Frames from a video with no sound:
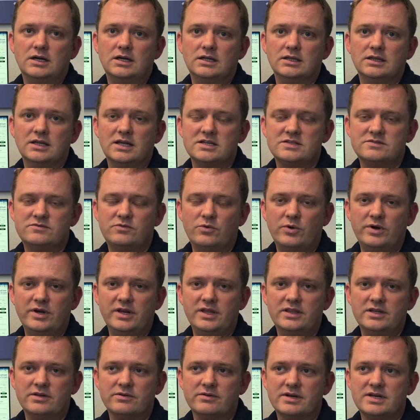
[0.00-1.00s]
less
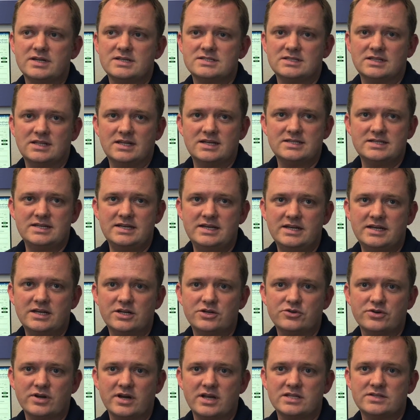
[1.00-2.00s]
voiding there is, the less heat can
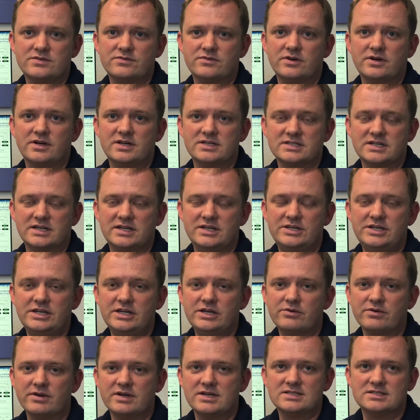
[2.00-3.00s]
transfer, and it's going to
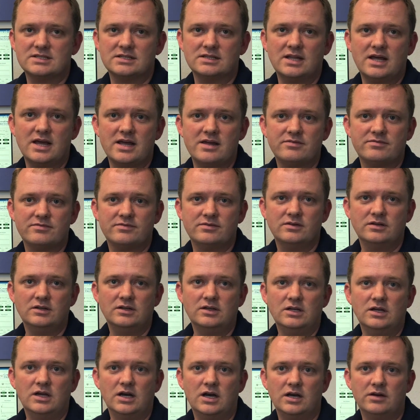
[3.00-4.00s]
decrease the life
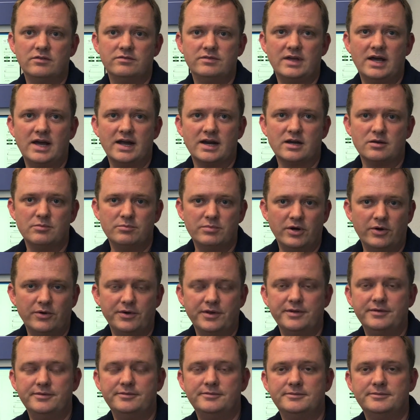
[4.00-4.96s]
of that component.